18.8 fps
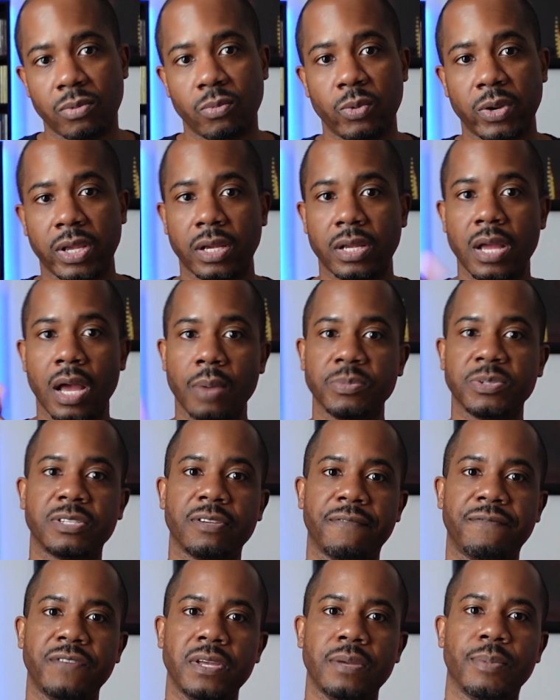When it comes
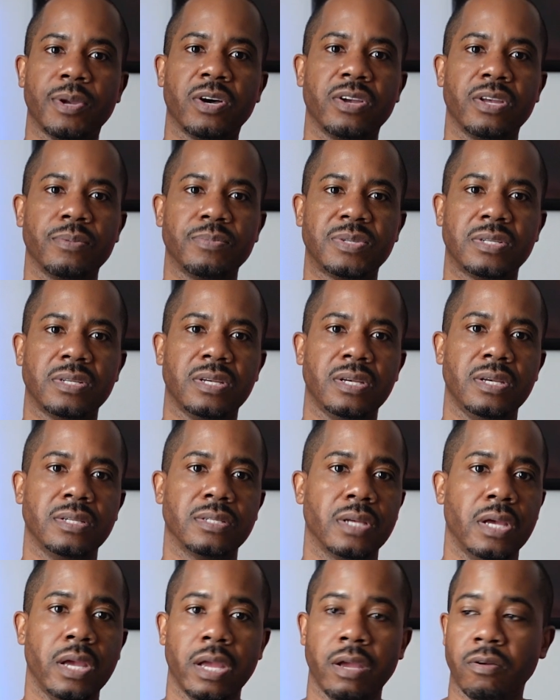to female MCs,
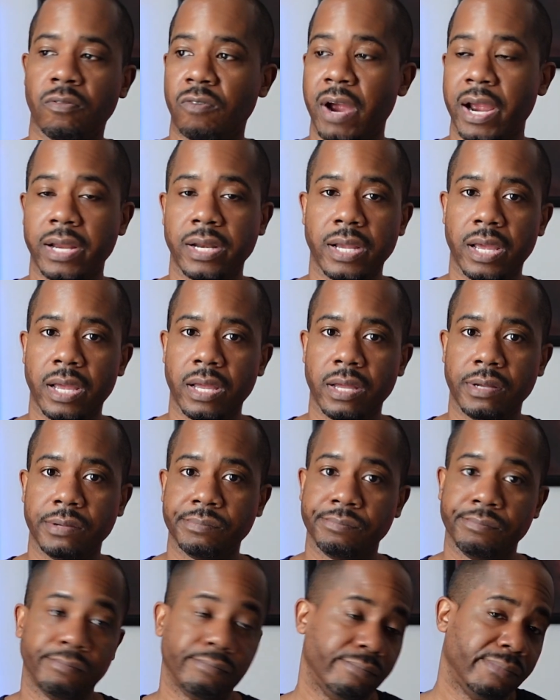right
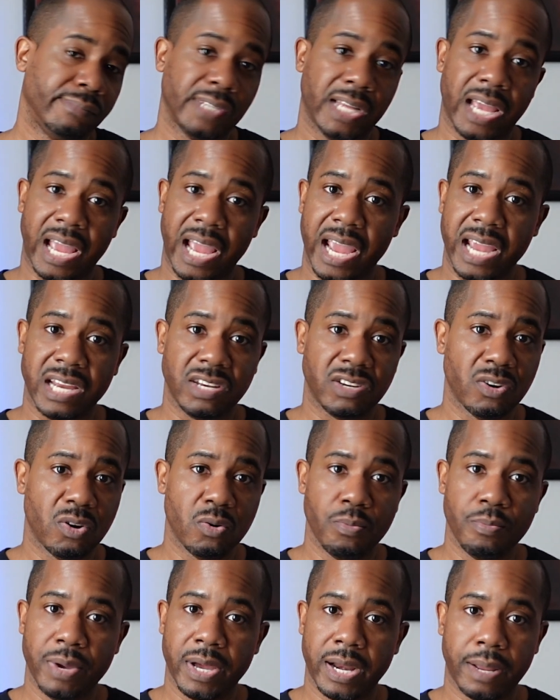now, ain't
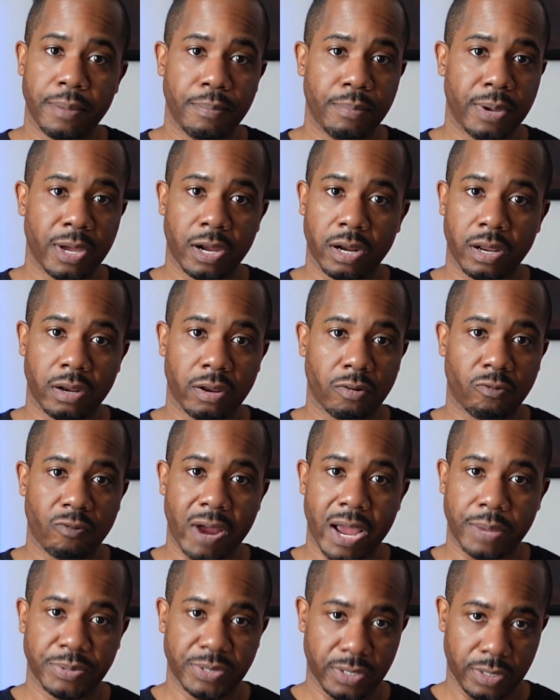no better than
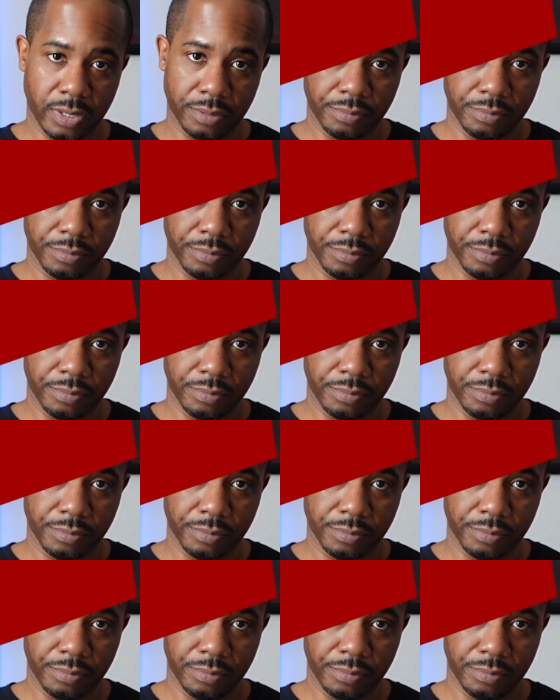Rhapsody.